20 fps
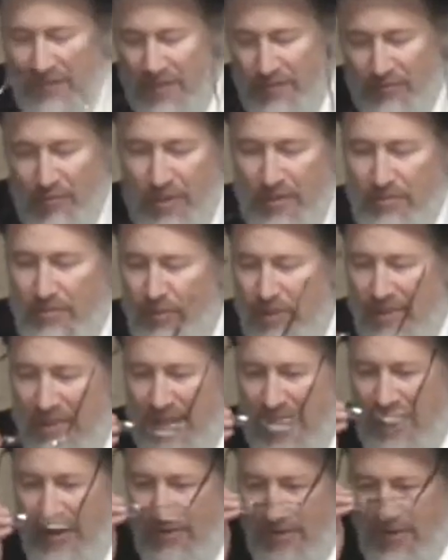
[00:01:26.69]
I just want to
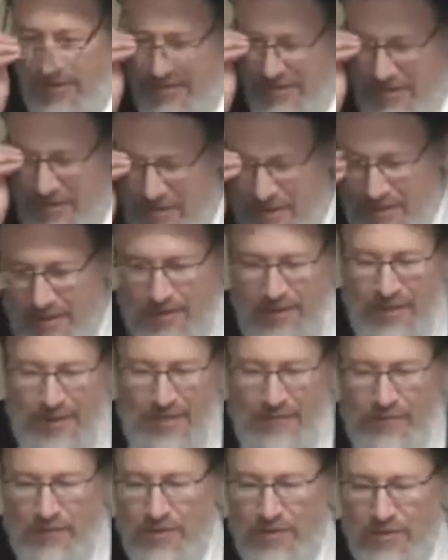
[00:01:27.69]
point out
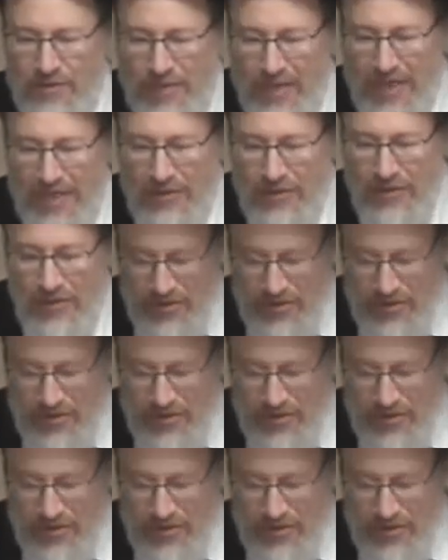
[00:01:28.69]
that if you'll take a